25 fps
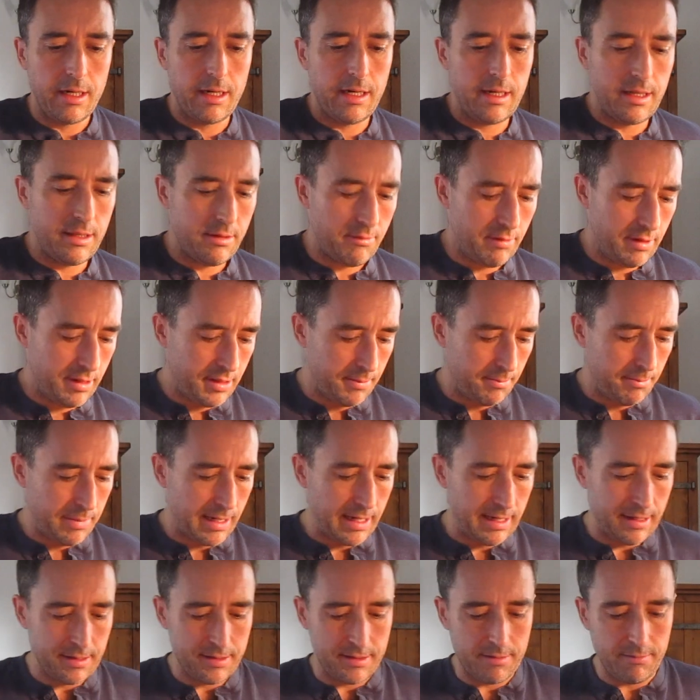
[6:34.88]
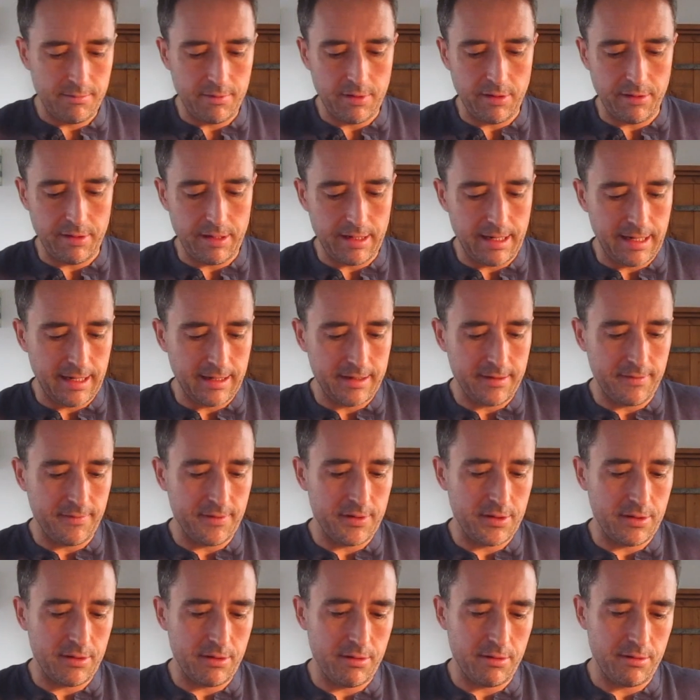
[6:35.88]
In the recent past, we've got the Knight of
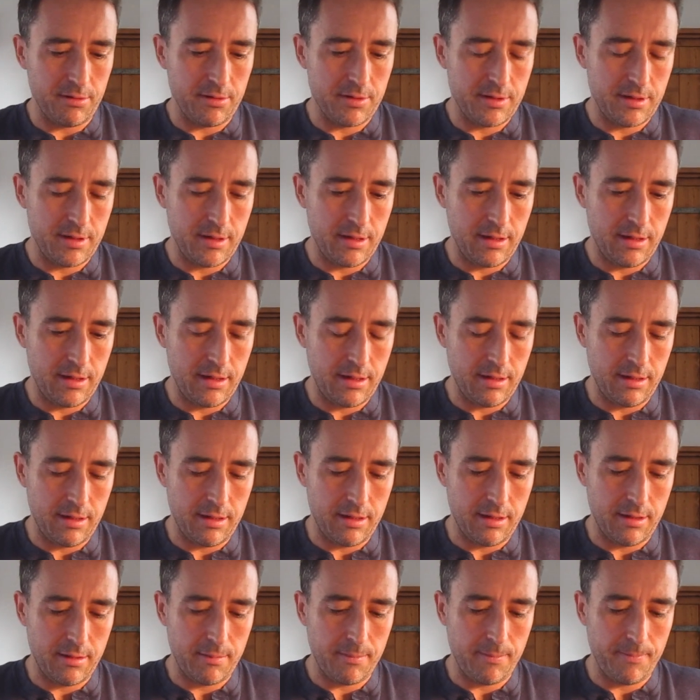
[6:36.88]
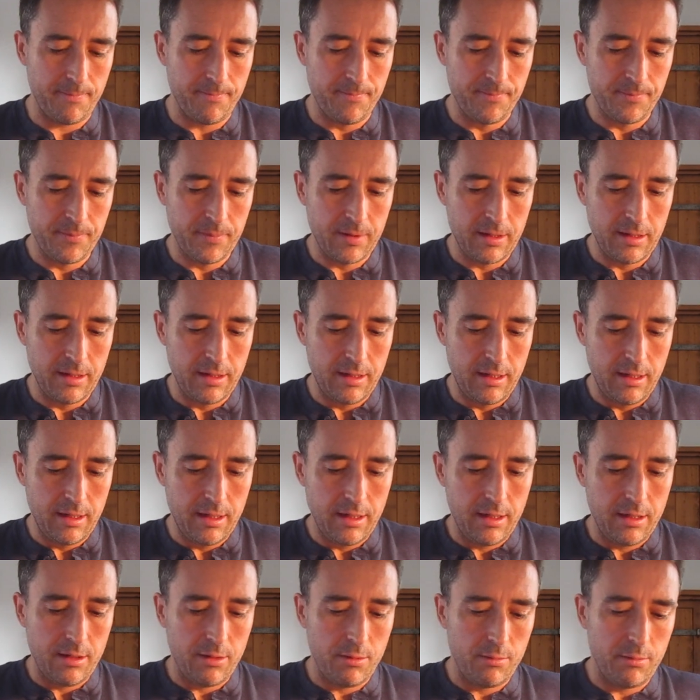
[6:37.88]
Swords um,
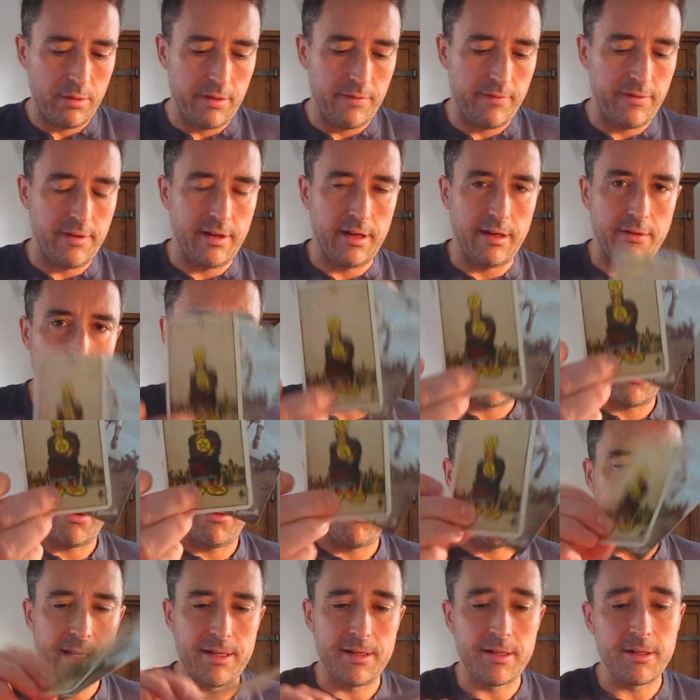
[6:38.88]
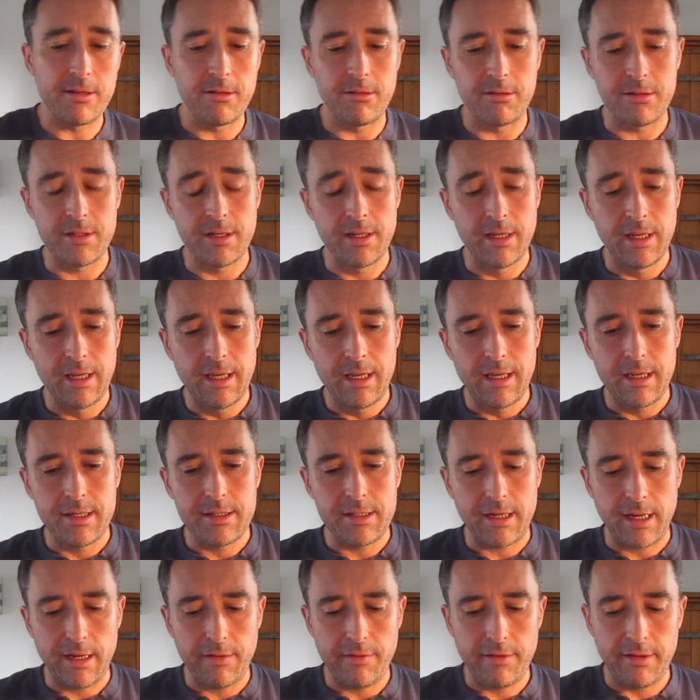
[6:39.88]
with the Four of Pentacles.
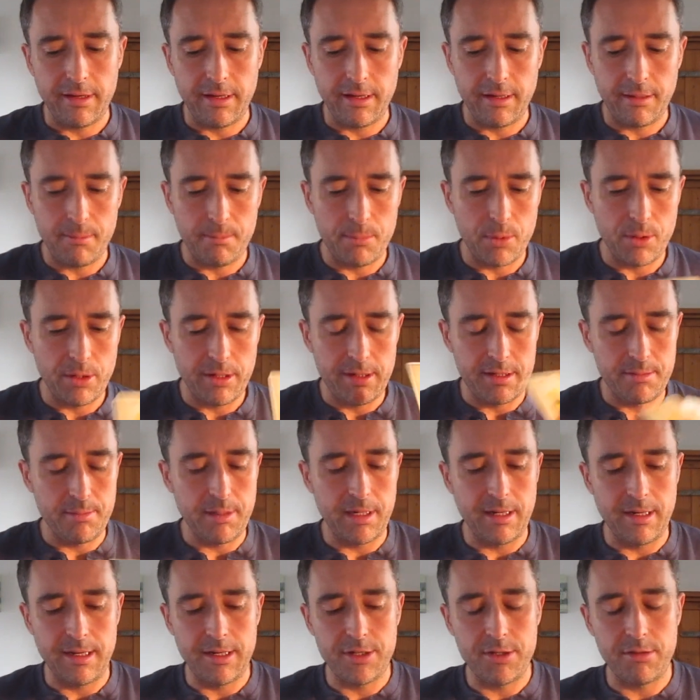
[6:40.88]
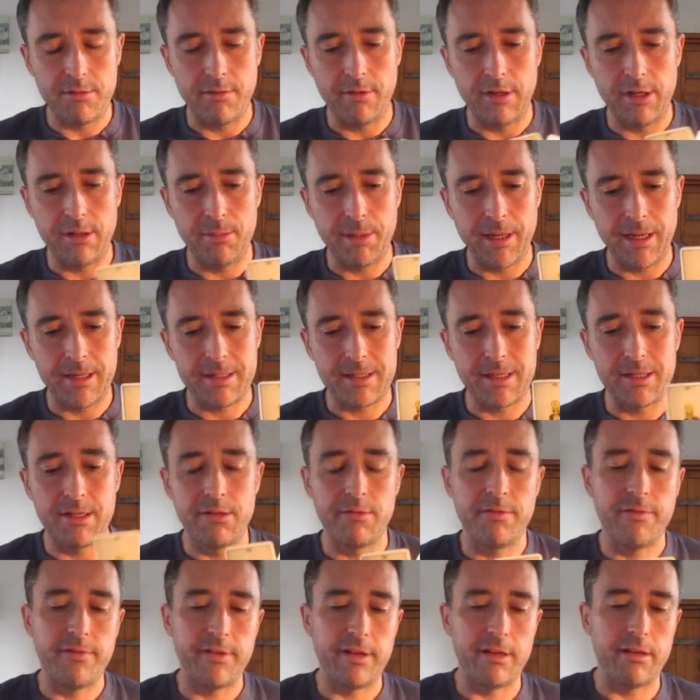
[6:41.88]
So I think money has been an issue in your past, and
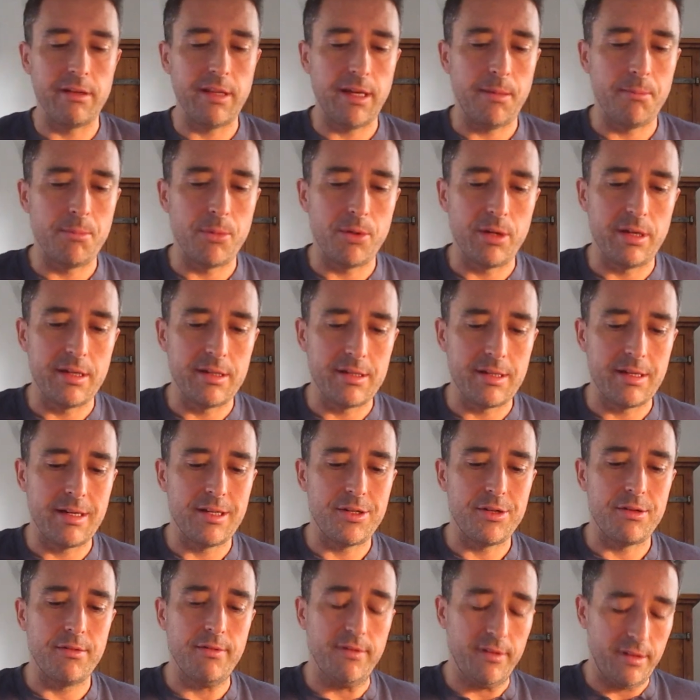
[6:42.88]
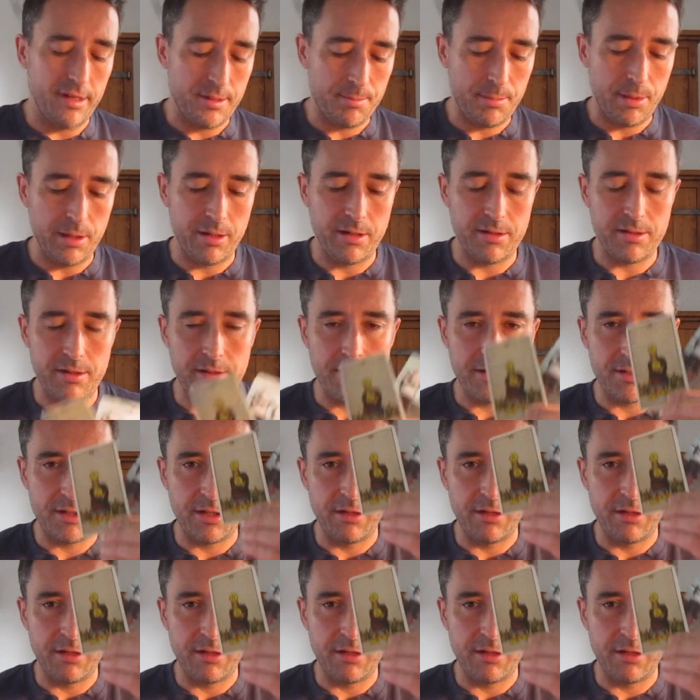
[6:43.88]
you feel like money is an issue for this person, so